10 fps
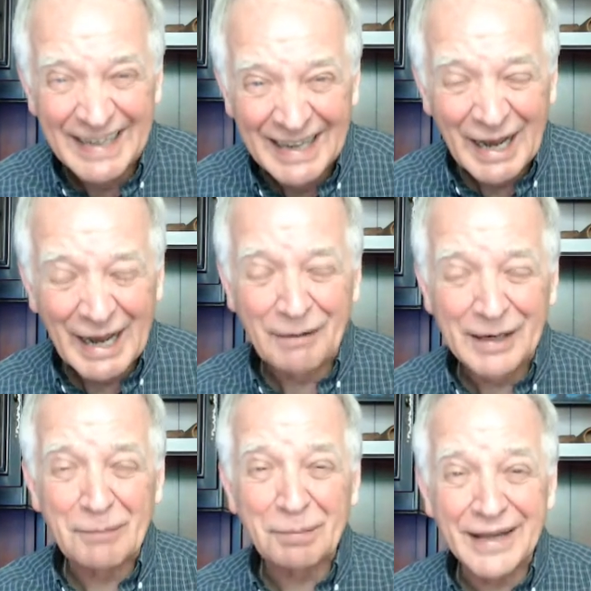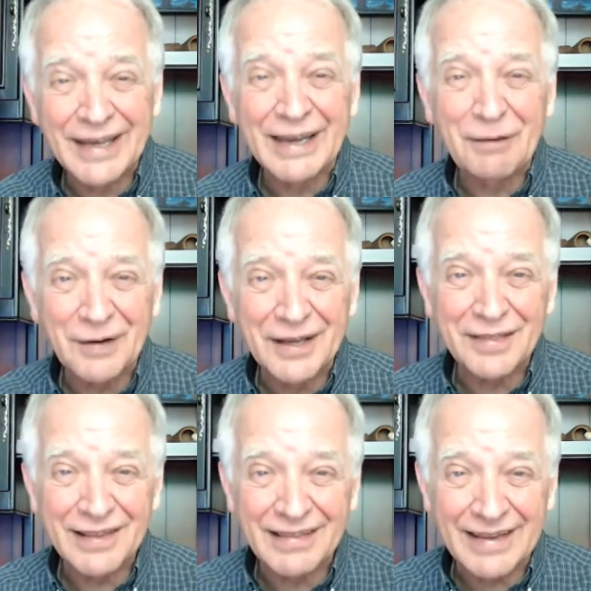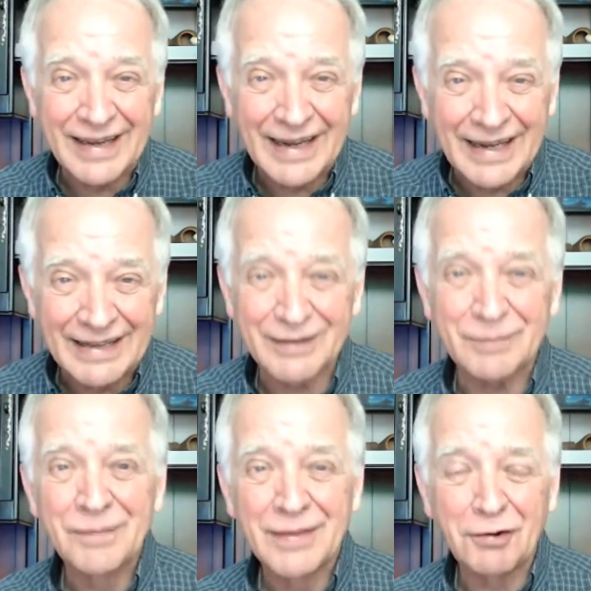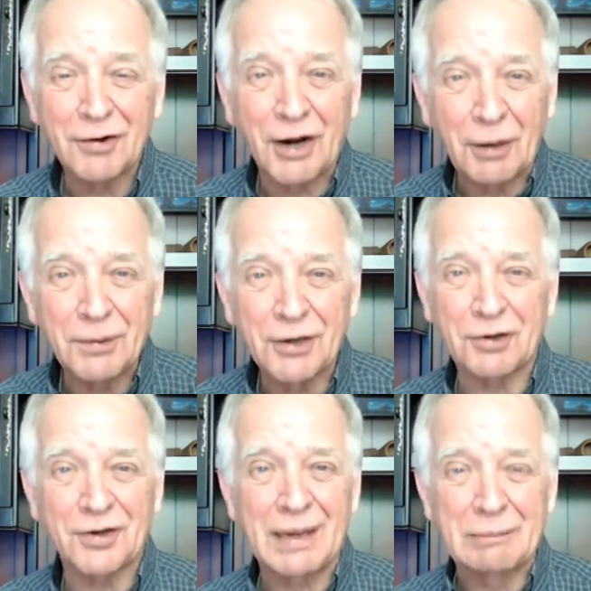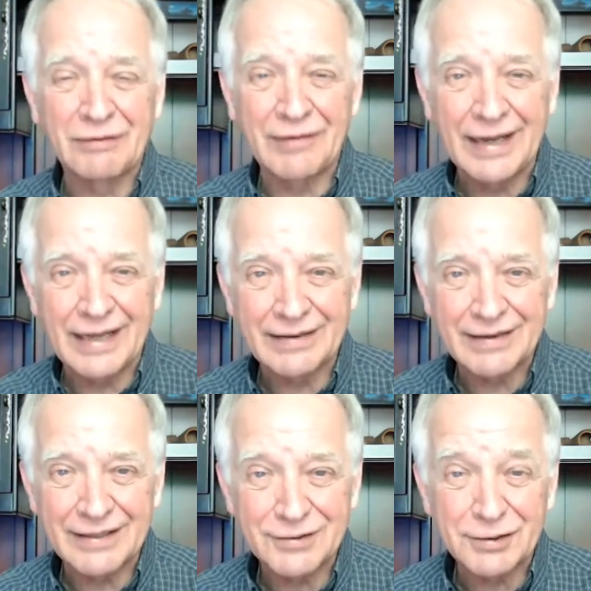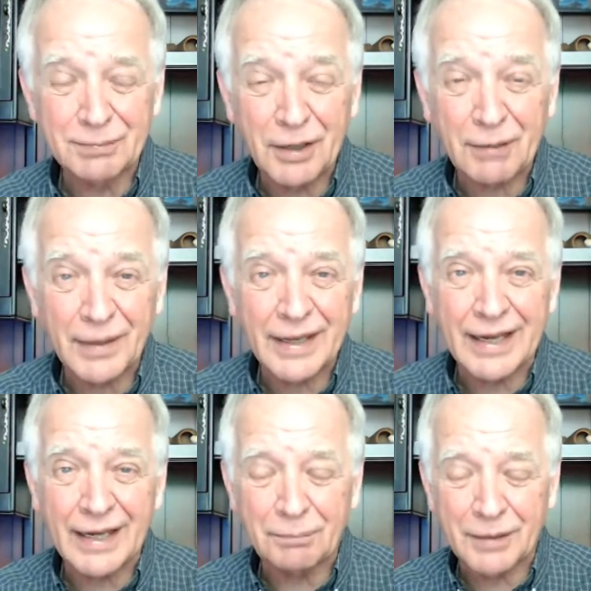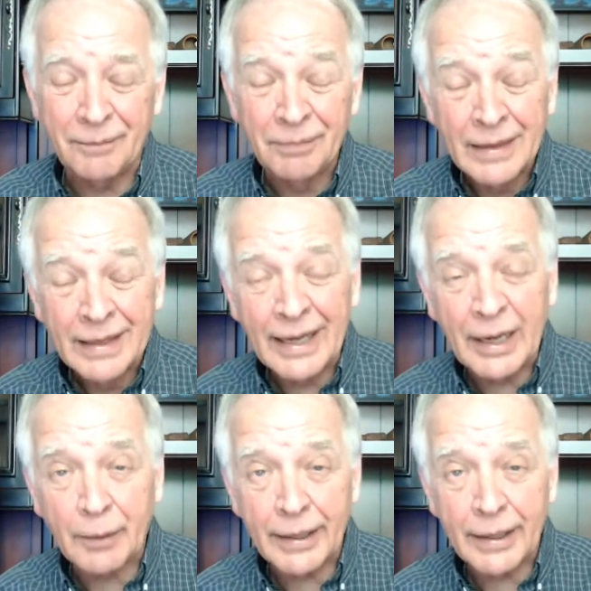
I'm going to play with the ant, little carpenter type of an ant. So it's pretty big ant, but anyway,